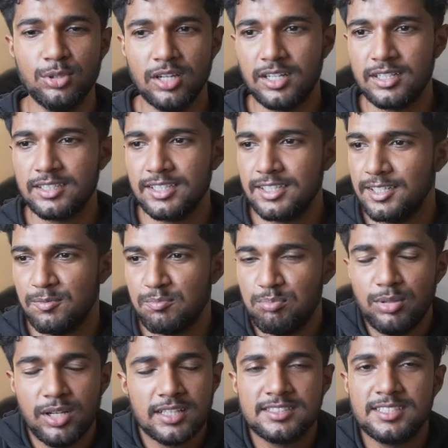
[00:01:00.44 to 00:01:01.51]
learn
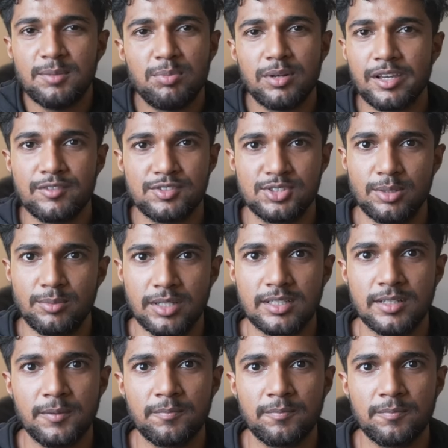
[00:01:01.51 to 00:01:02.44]
blood supply of stomach.